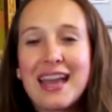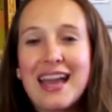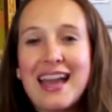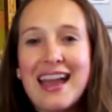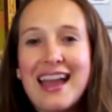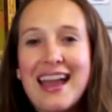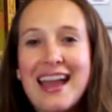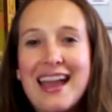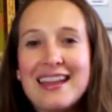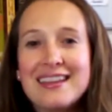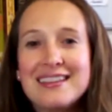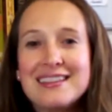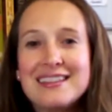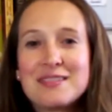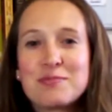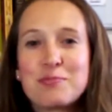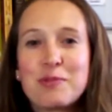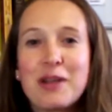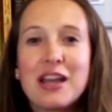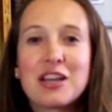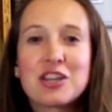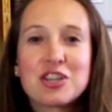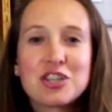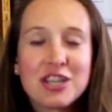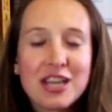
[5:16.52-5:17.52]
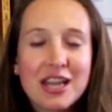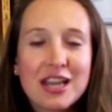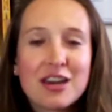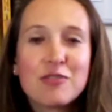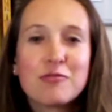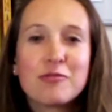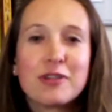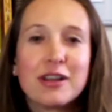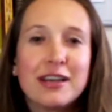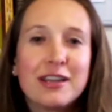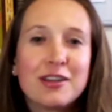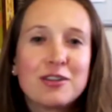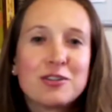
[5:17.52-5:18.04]
and we actually had a
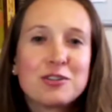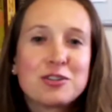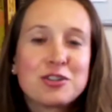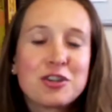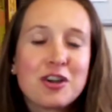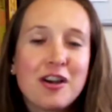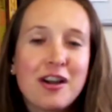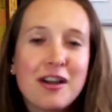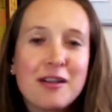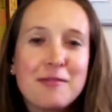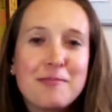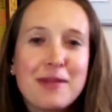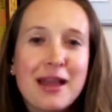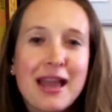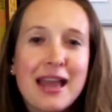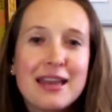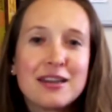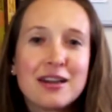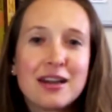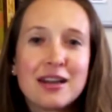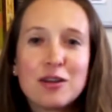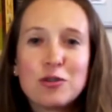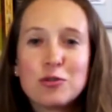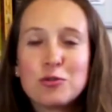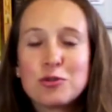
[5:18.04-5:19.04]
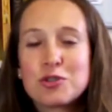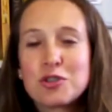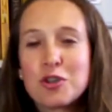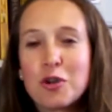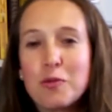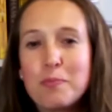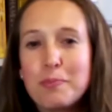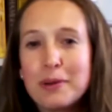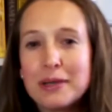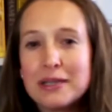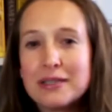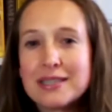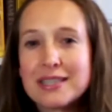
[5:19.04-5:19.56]
really good time. And I also
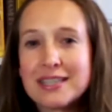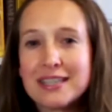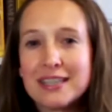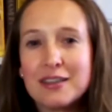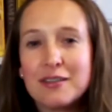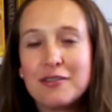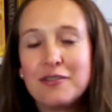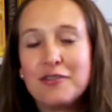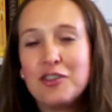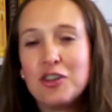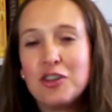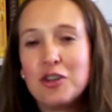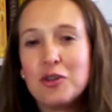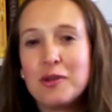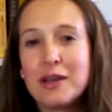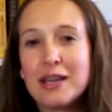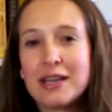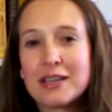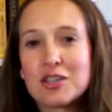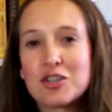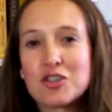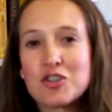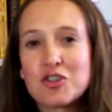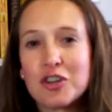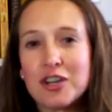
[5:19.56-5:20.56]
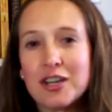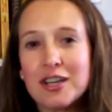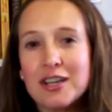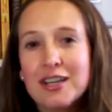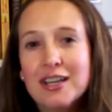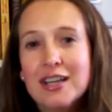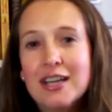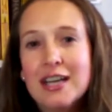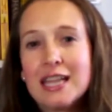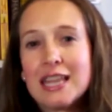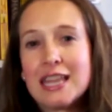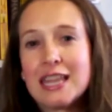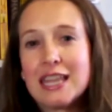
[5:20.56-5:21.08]
built in a few extra
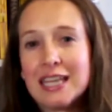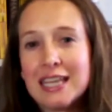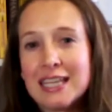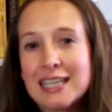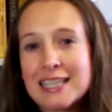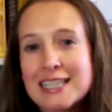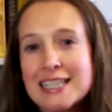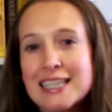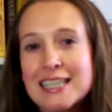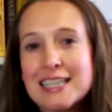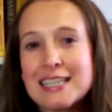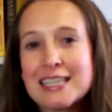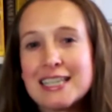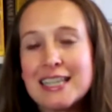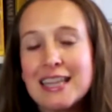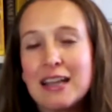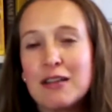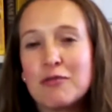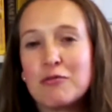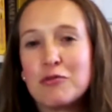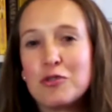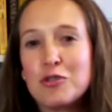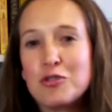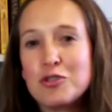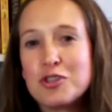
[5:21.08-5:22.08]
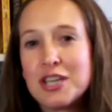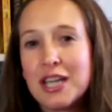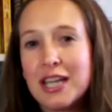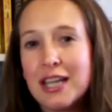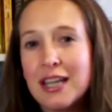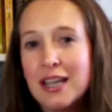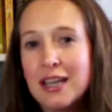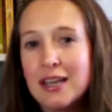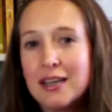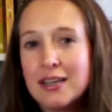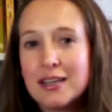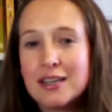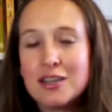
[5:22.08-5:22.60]
things into their
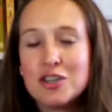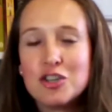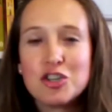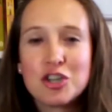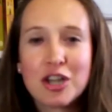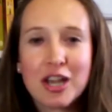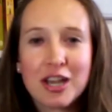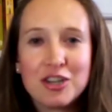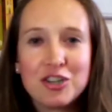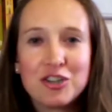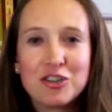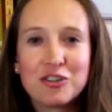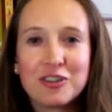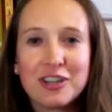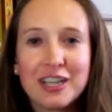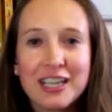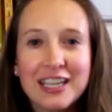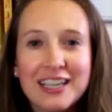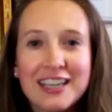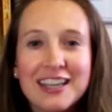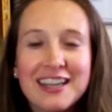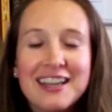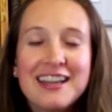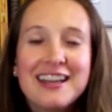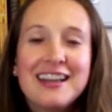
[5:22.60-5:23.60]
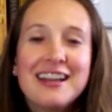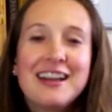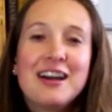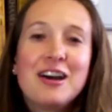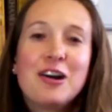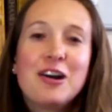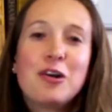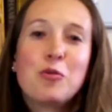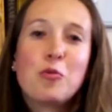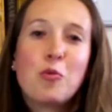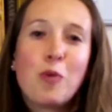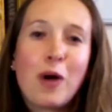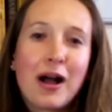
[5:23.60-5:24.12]
routine in January
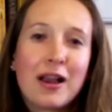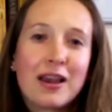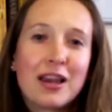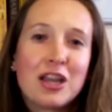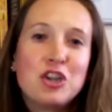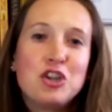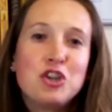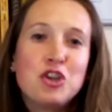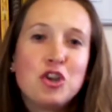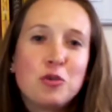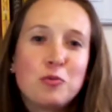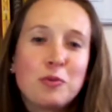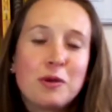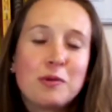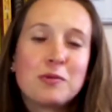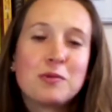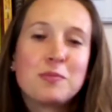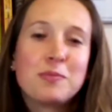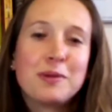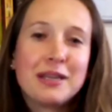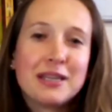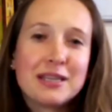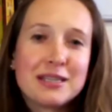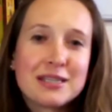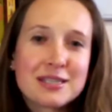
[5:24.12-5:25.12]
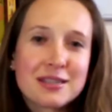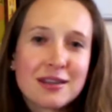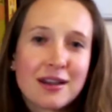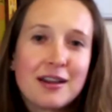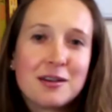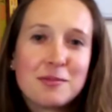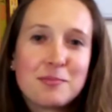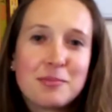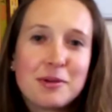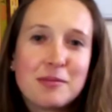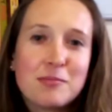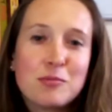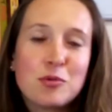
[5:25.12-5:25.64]
while I knew we would be inside
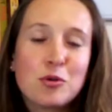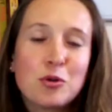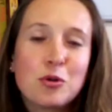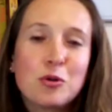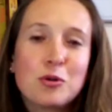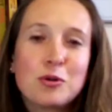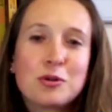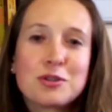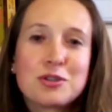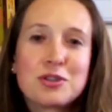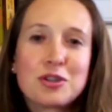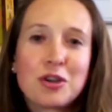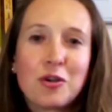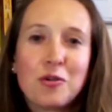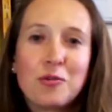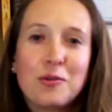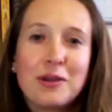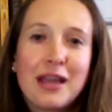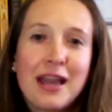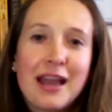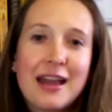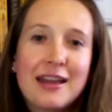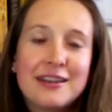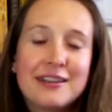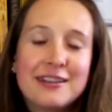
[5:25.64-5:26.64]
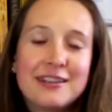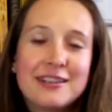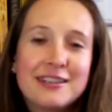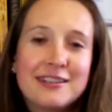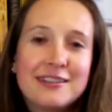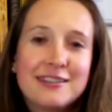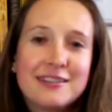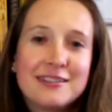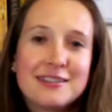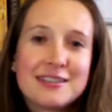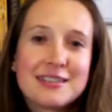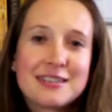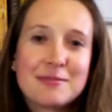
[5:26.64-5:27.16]
a bit more. So we added in
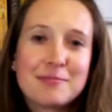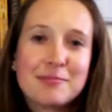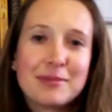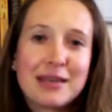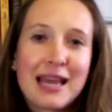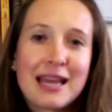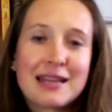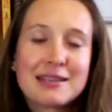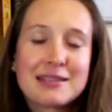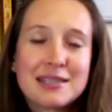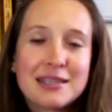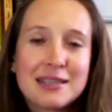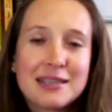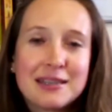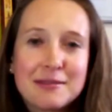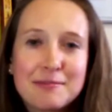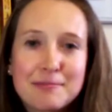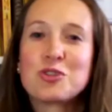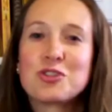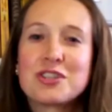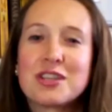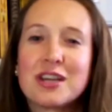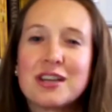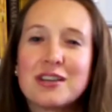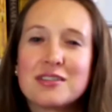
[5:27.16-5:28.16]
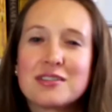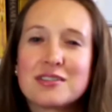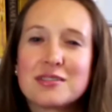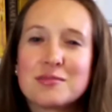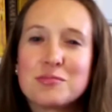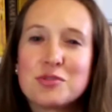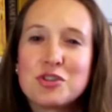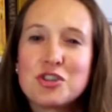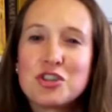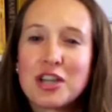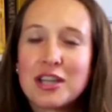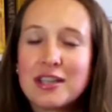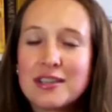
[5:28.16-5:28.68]
some Latin, started some
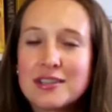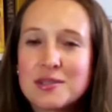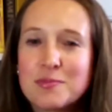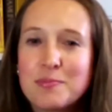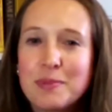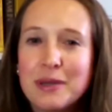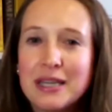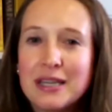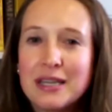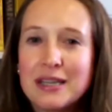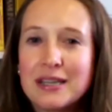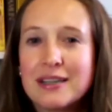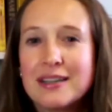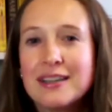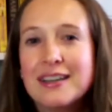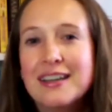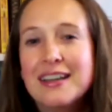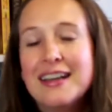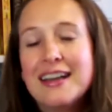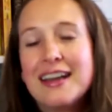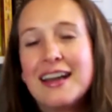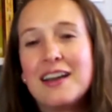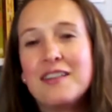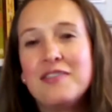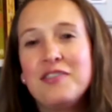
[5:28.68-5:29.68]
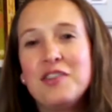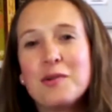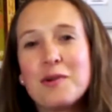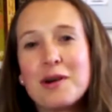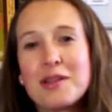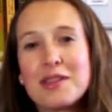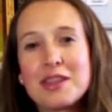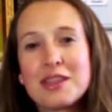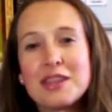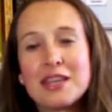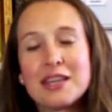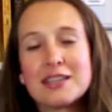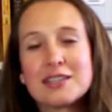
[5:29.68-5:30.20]
Shakespeare, a few
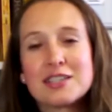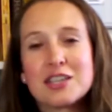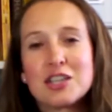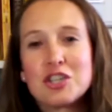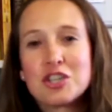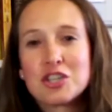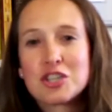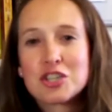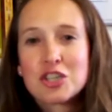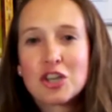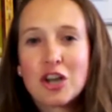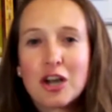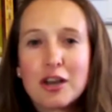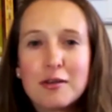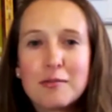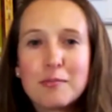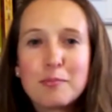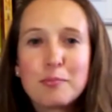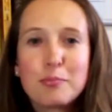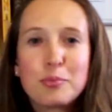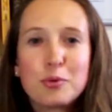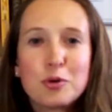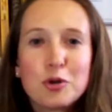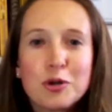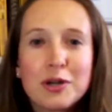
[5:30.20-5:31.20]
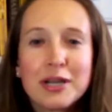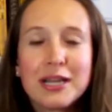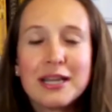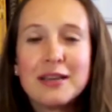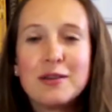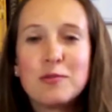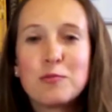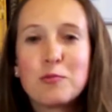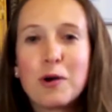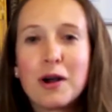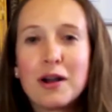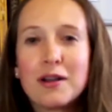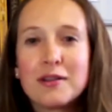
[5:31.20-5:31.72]
other things I just kind of brought
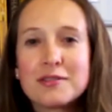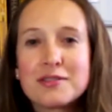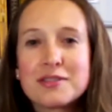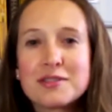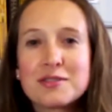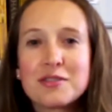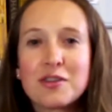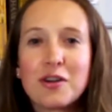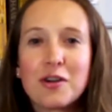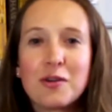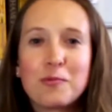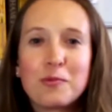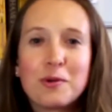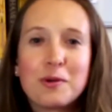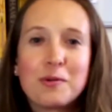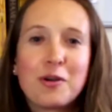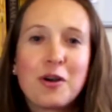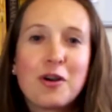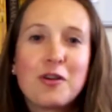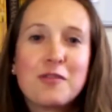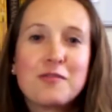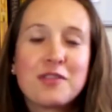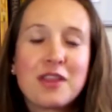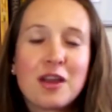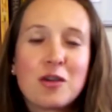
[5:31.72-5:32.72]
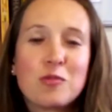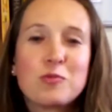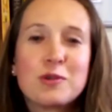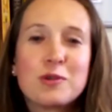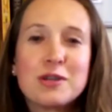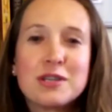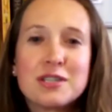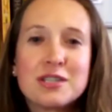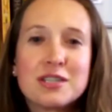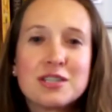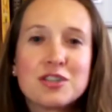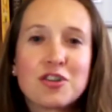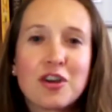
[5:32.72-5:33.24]
in whilst we were over that
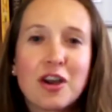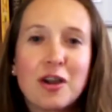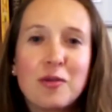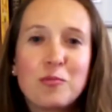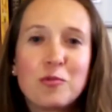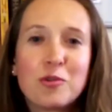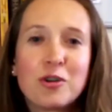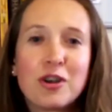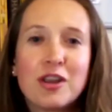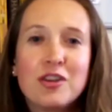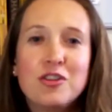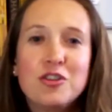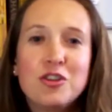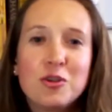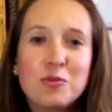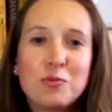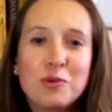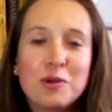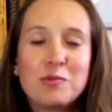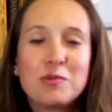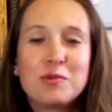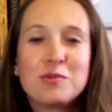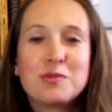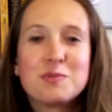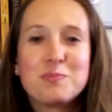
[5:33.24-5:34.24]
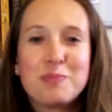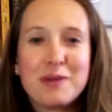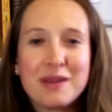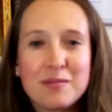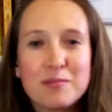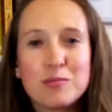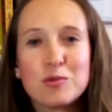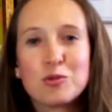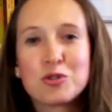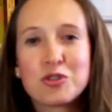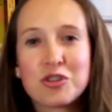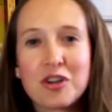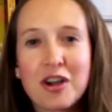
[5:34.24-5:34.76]
winter time when I knew we would spend
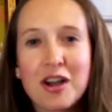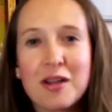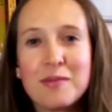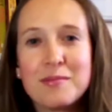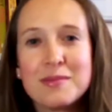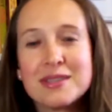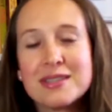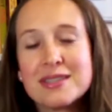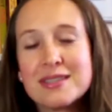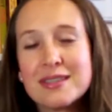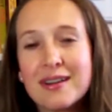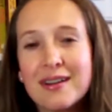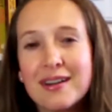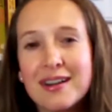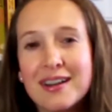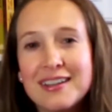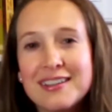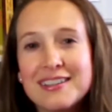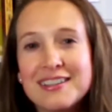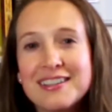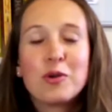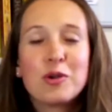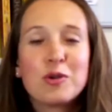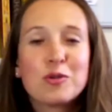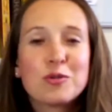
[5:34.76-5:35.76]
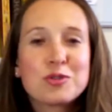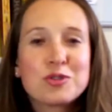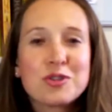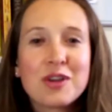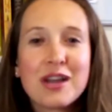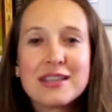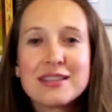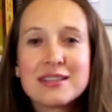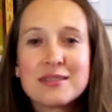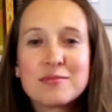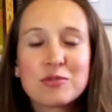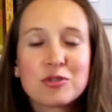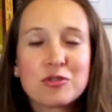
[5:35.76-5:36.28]
more time inside. We also
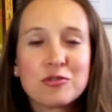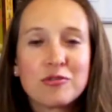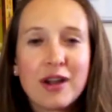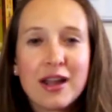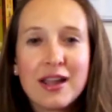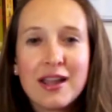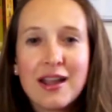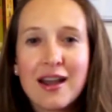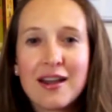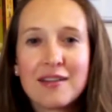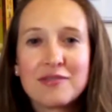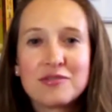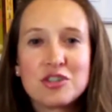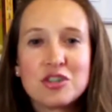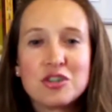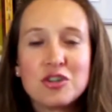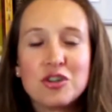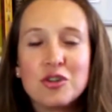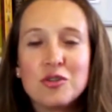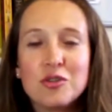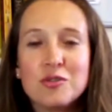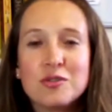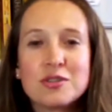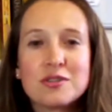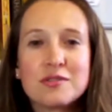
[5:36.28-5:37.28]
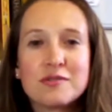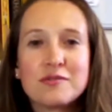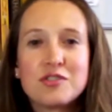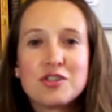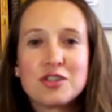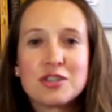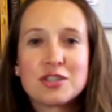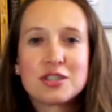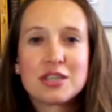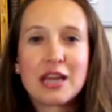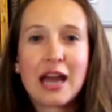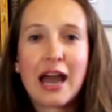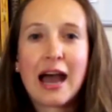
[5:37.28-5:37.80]
had some great afternoons of
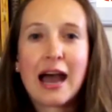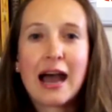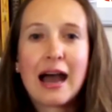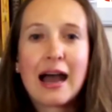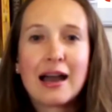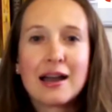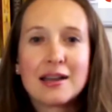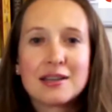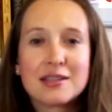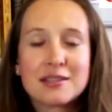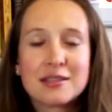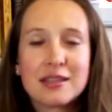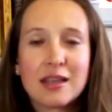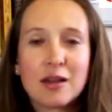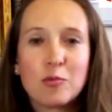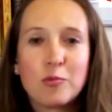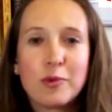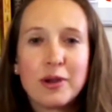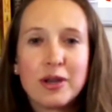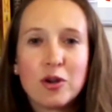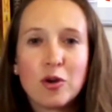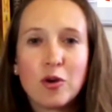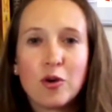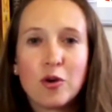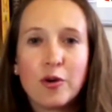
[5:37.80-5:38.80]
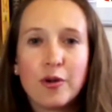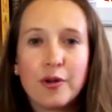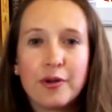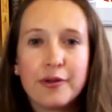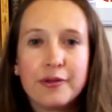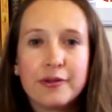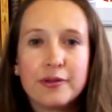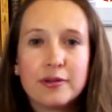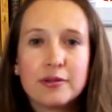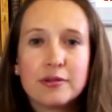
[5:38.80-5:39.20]
just art that went on